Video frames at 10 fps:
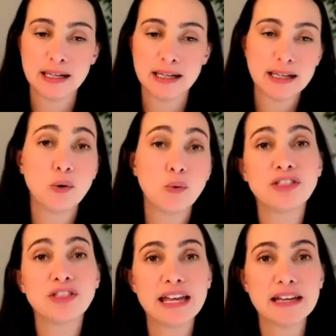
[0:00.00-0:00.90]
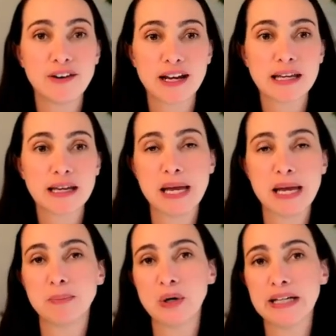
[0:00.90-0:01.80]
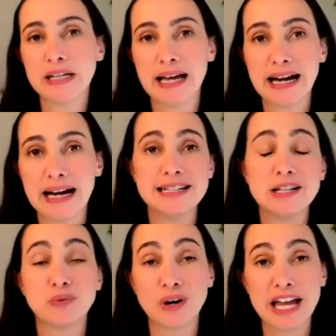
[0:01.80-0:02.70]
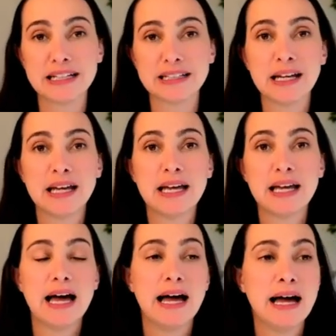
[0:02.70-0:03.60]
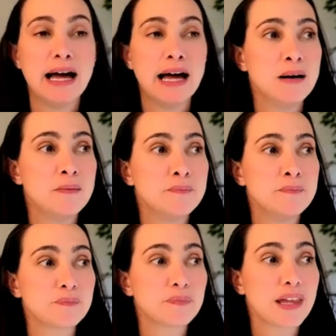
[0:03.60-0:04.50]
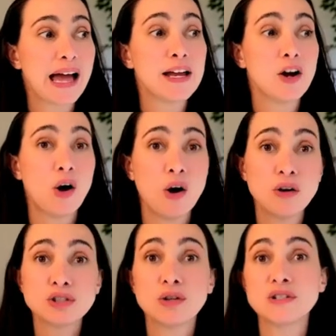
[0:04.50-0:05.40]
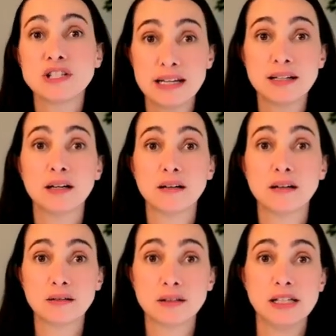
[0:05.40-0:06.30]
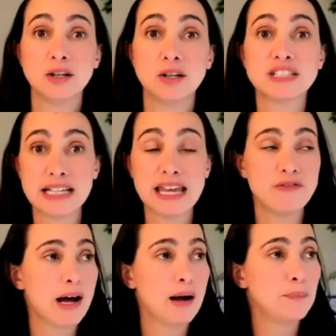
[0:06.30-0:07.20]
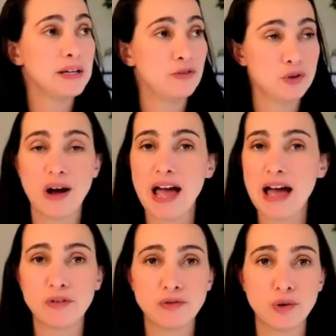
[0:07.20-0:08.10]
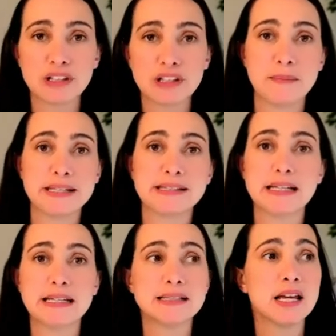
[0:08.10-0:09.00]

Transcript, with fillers: the one thing if i can pinpoint that i did right um, i also did you know save up if you have a full-time business